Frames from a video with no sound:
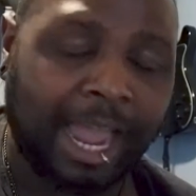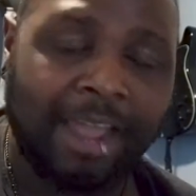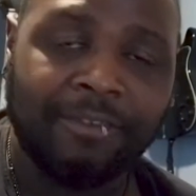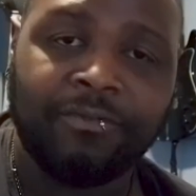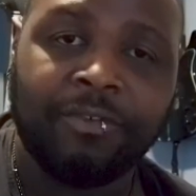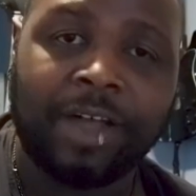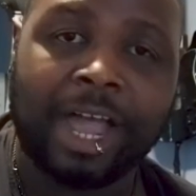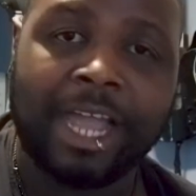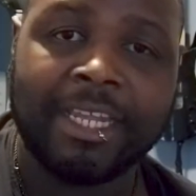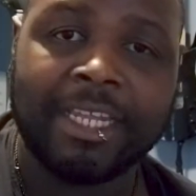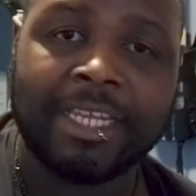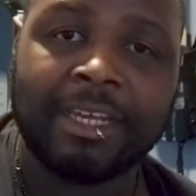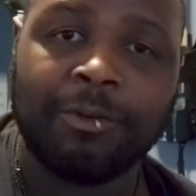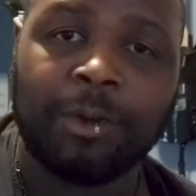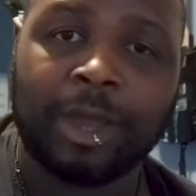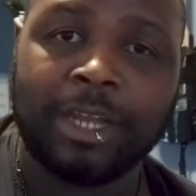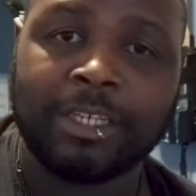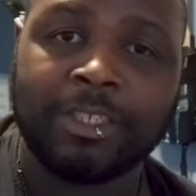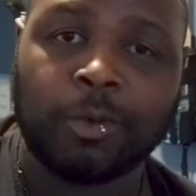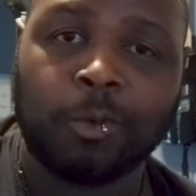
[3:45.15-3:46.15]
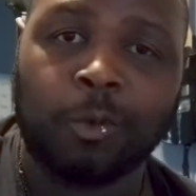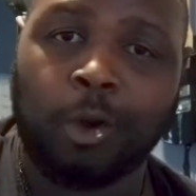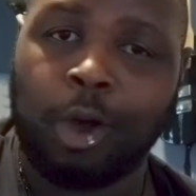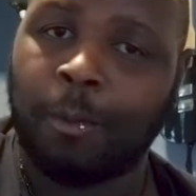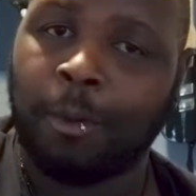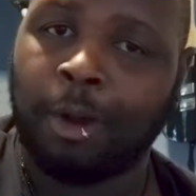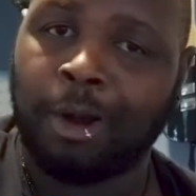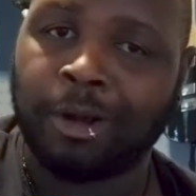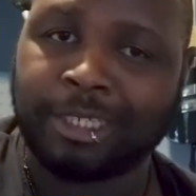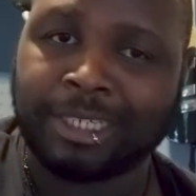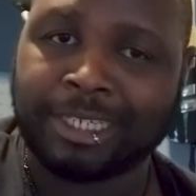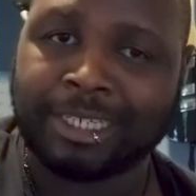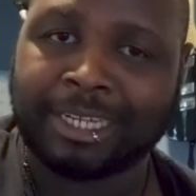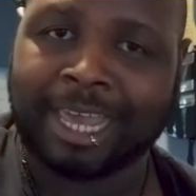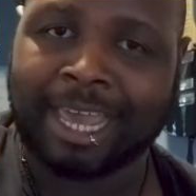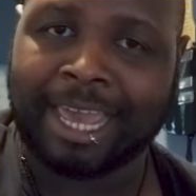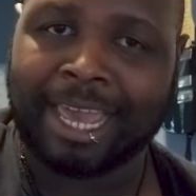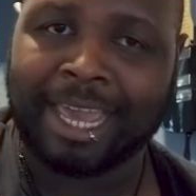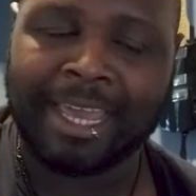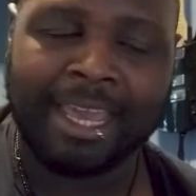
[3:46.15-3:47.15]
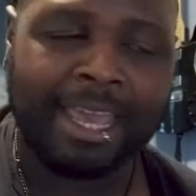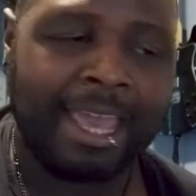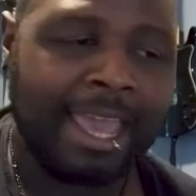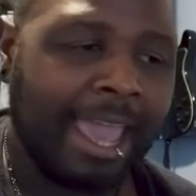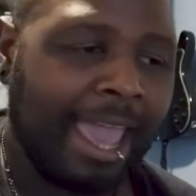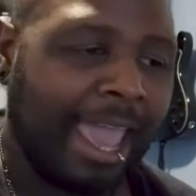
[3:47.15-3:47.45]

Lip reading: I finally went to Walmart today